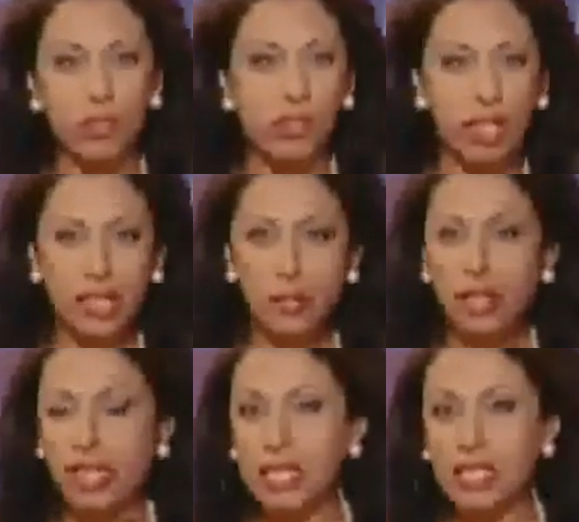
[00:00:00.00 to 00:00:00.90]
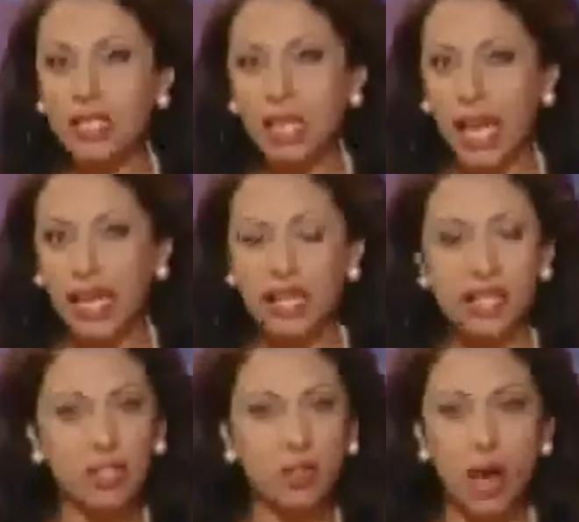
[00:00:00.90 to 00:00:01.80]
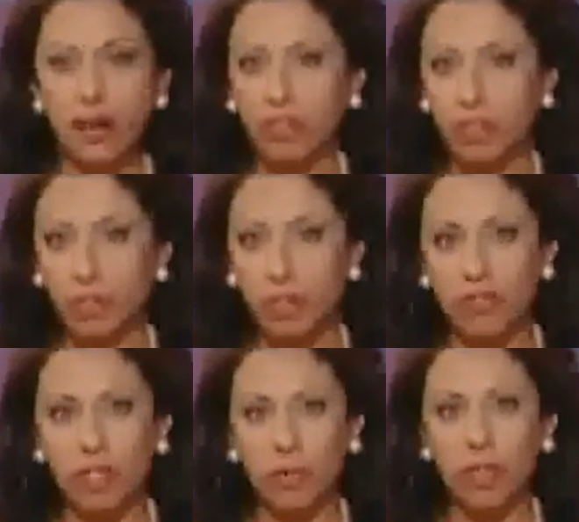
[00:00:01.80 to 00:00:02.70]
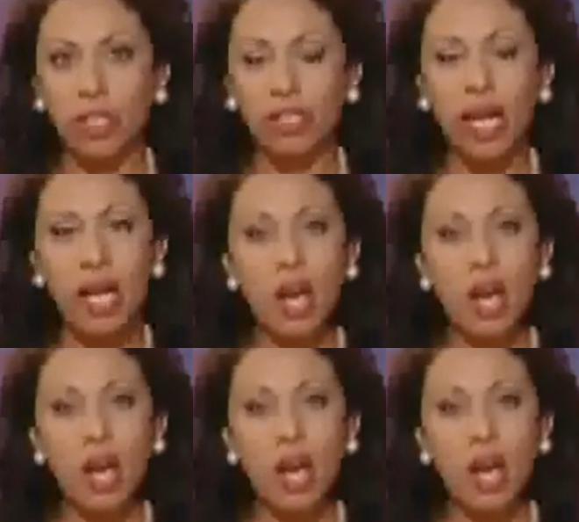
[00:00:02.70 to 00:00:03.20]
News in the Middle East in the 80s and traveled all over the world,